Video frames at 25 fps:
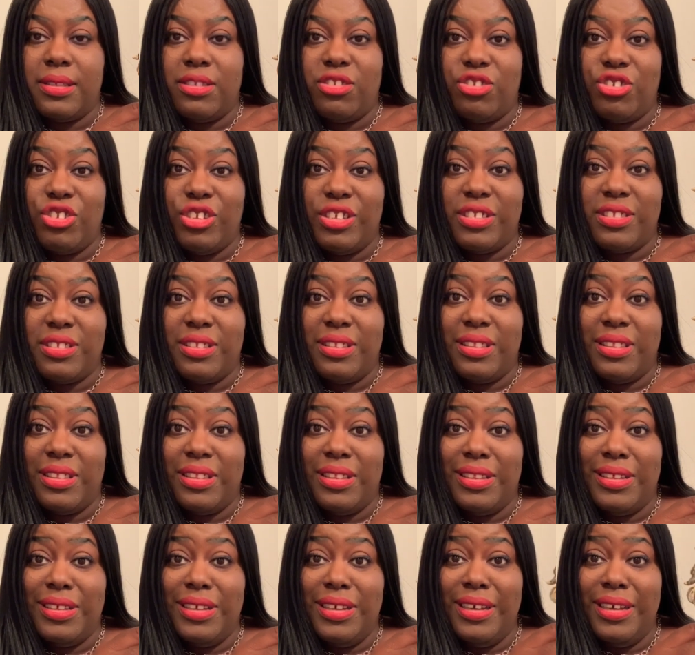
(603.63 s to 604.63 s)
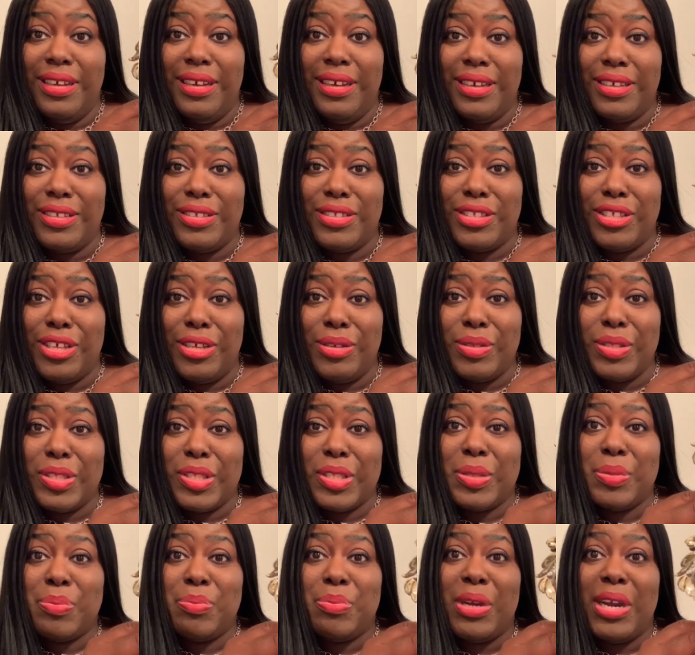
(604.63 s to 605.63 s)
Just looks so
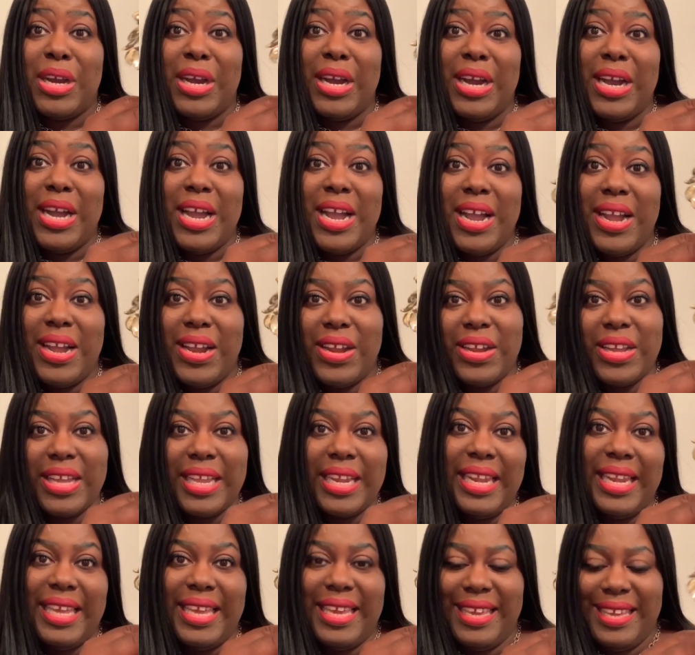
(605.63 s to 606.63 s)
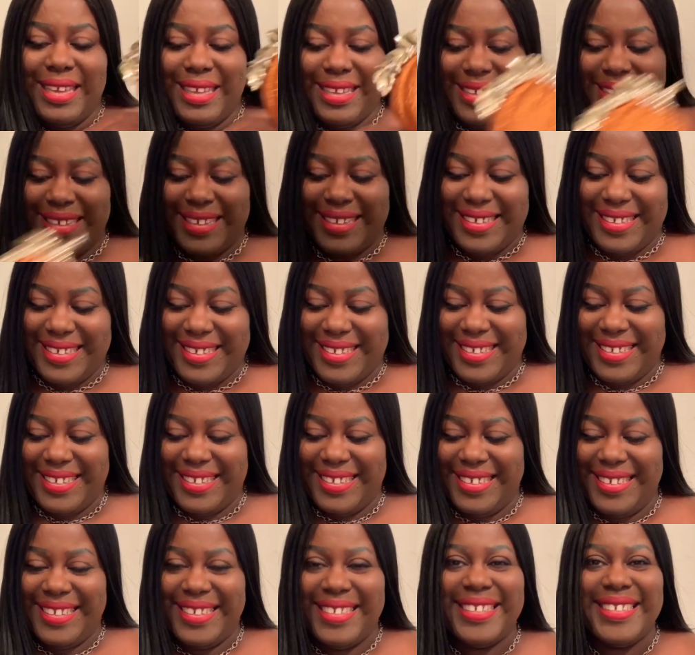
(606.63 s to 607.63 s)
sparkly.
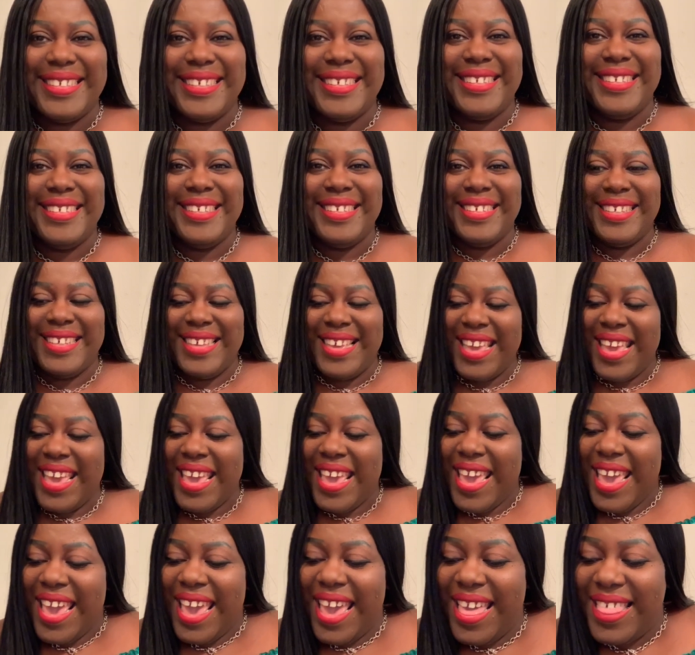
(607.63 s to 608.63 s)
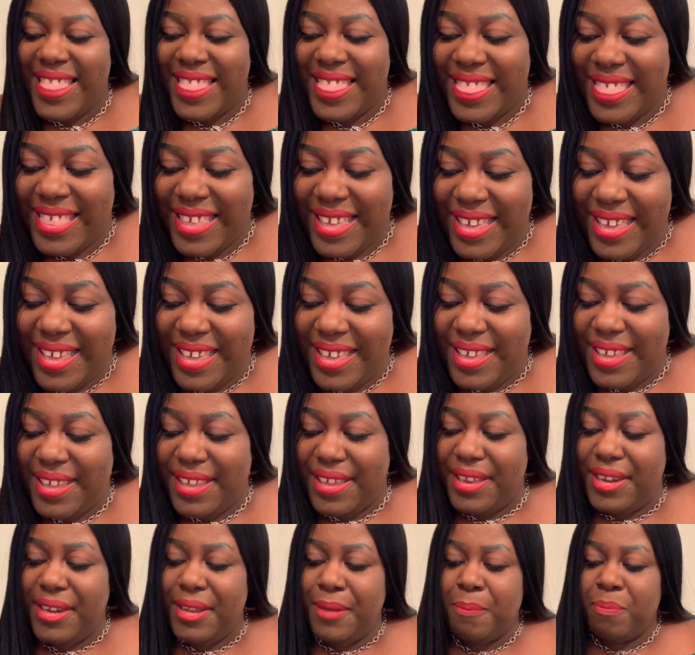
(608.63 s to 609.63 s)
And
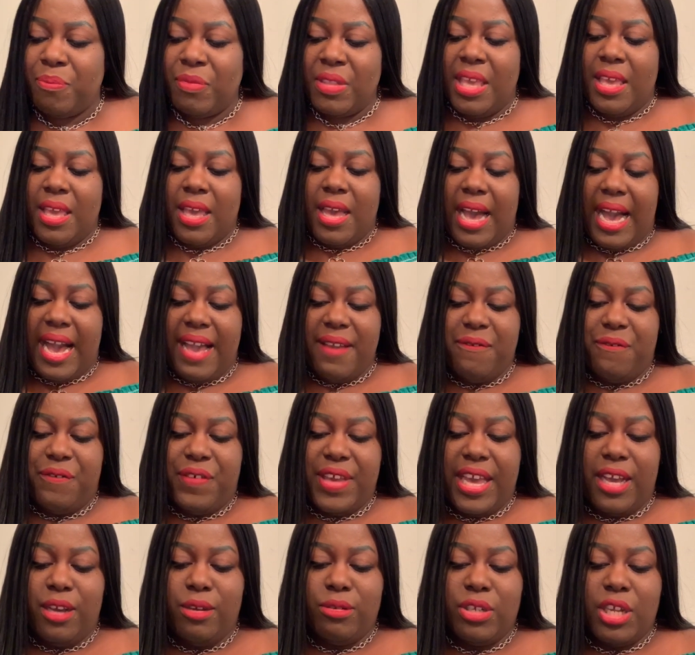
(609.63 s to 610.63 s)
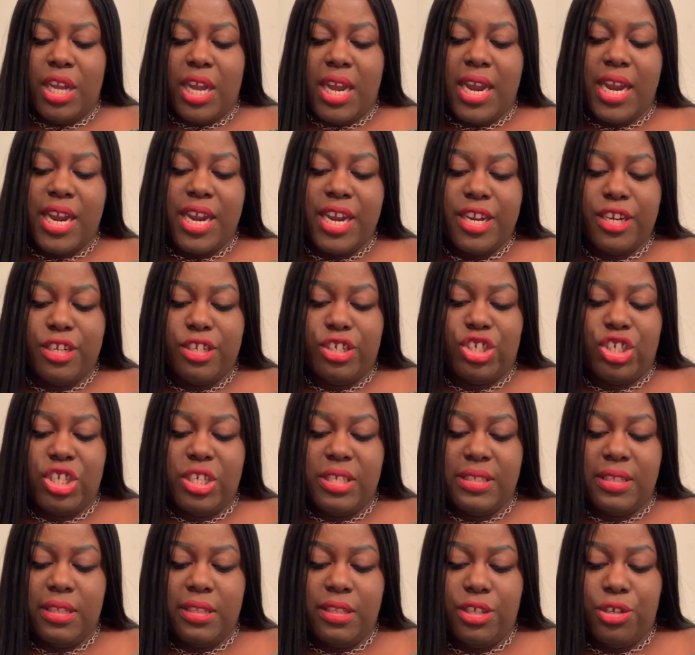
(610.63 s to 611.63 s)
then I found her.
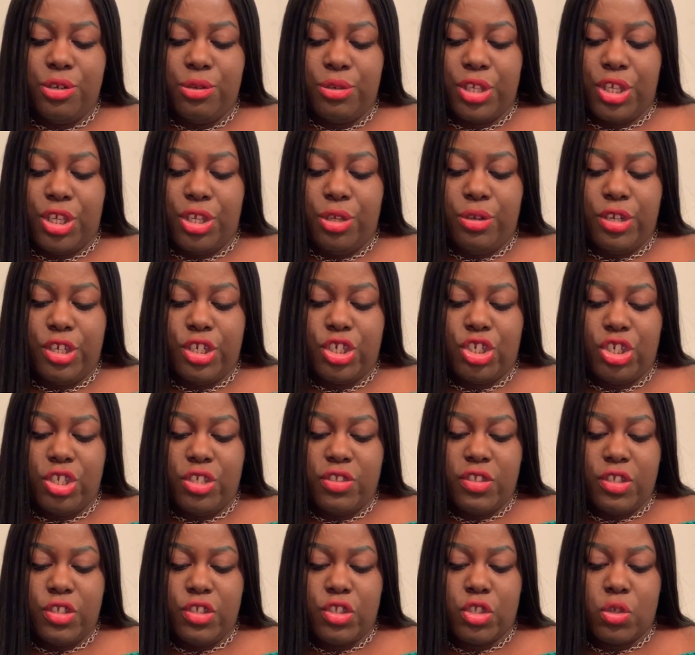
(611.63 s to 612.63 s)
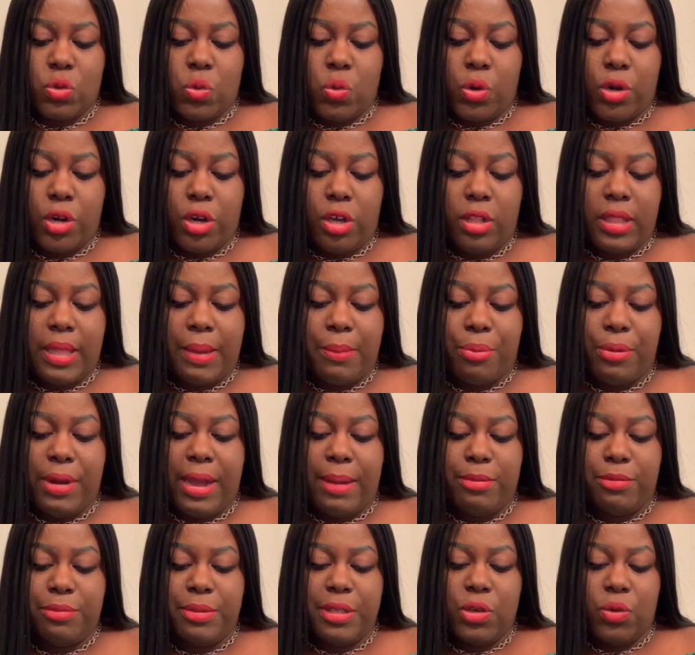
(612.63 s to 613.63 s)
She's a little cutie. She's a squirrel. I'm
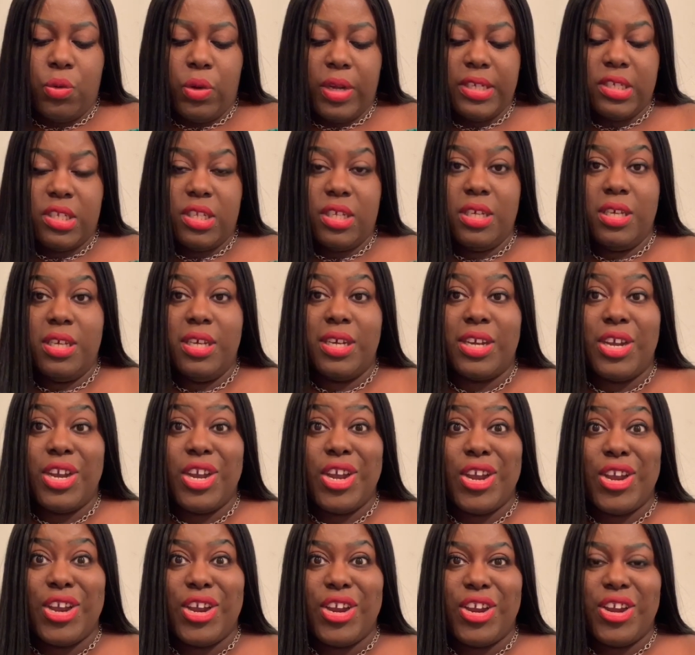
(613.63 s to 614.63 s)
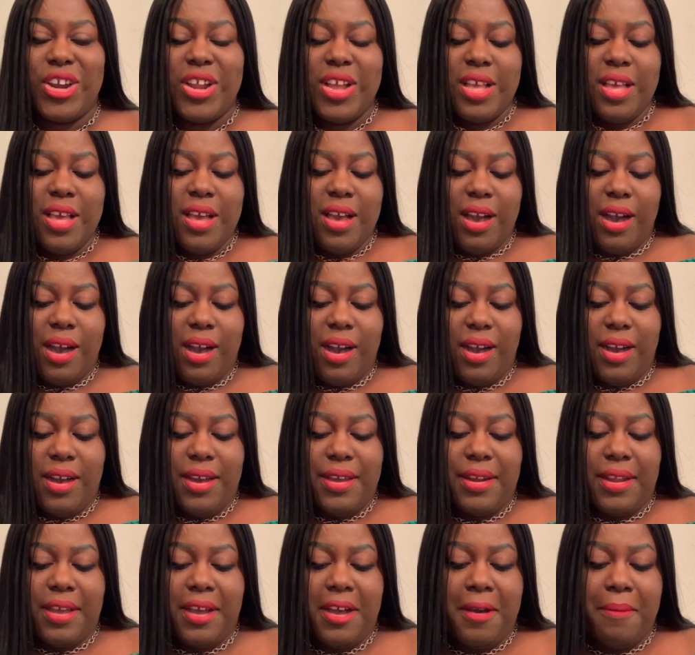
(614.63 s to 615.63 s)
probably going to hook her
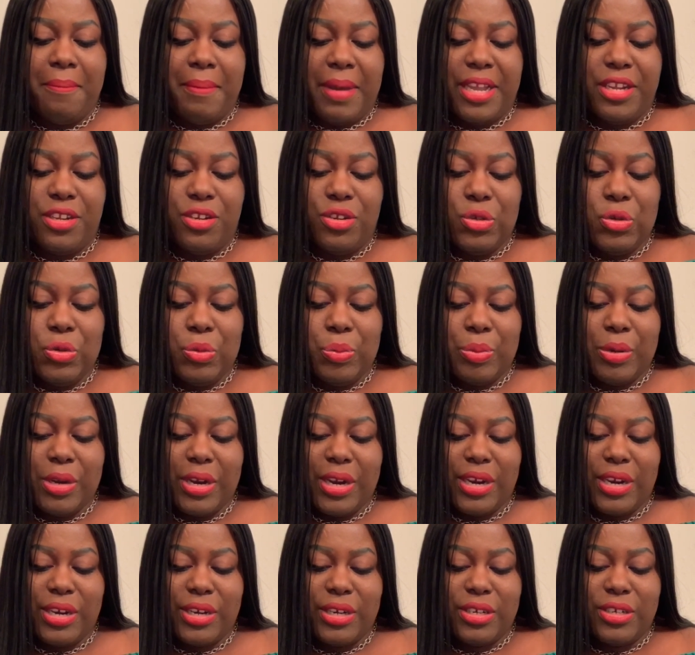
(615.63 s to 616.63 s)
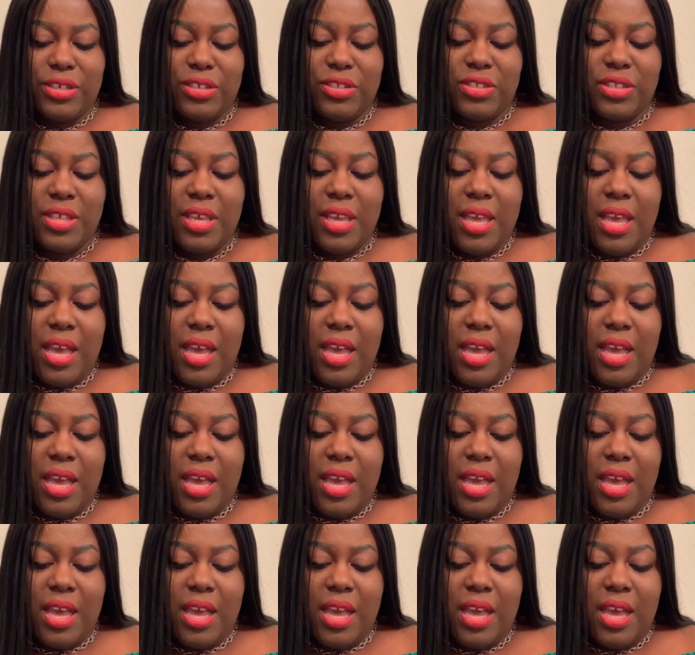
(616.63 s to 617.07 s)
on my new purse.